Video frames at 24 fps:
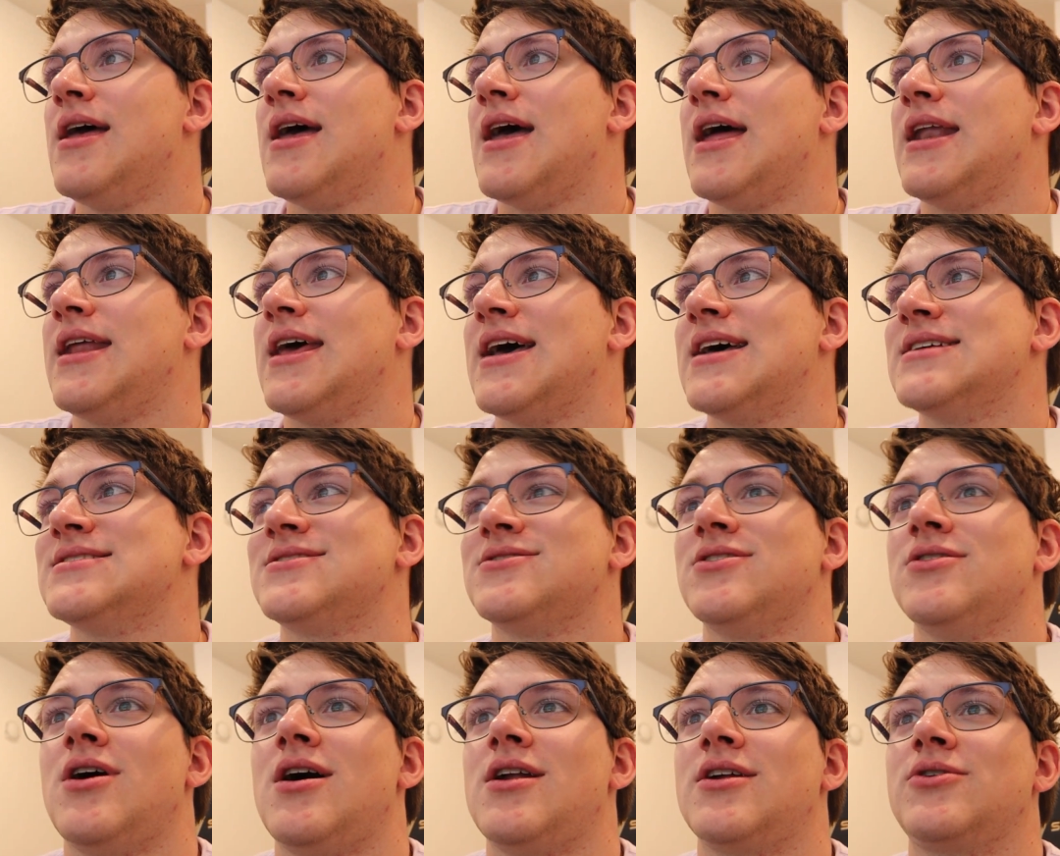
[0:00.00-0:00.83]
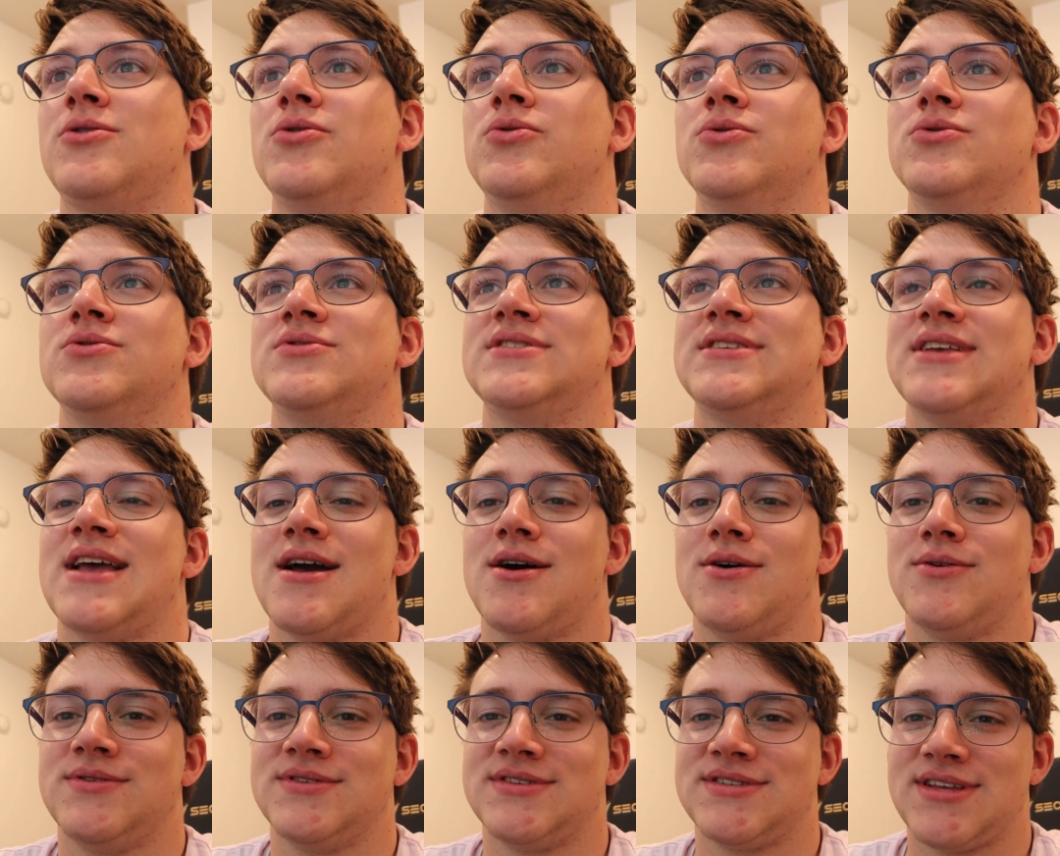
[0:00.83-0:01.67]
And it has a lot of cool
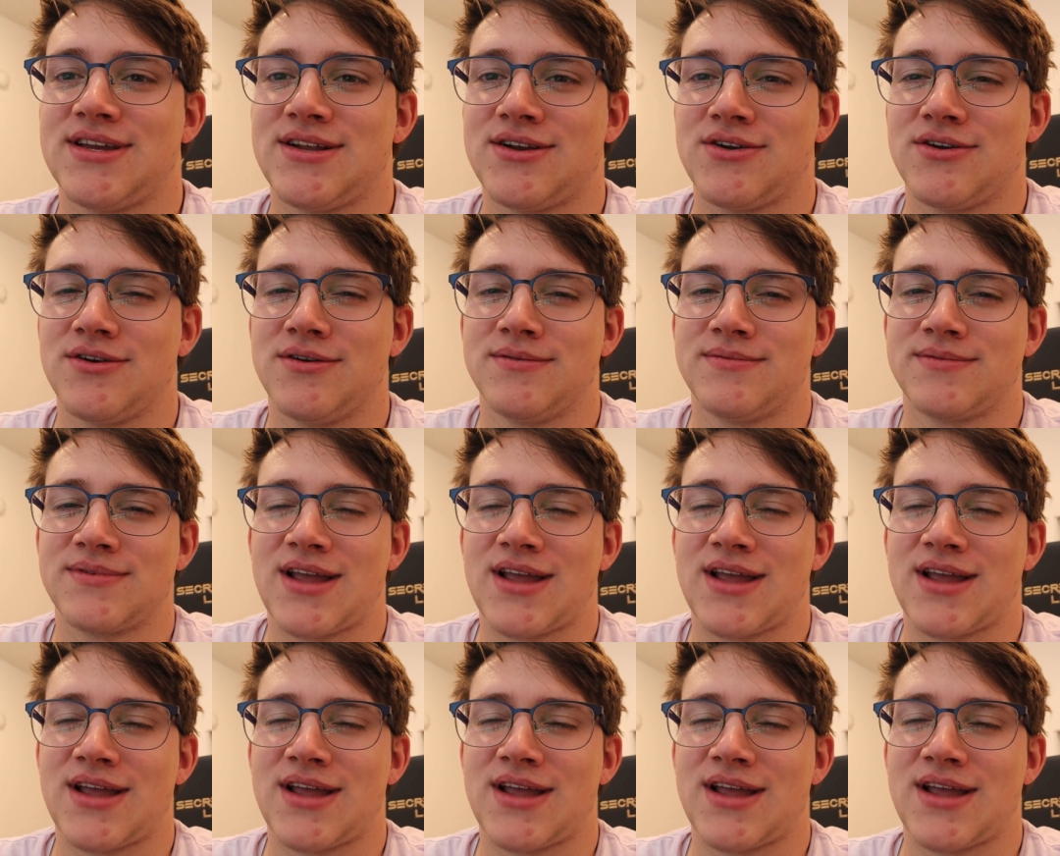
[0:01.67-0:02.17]
sounds that are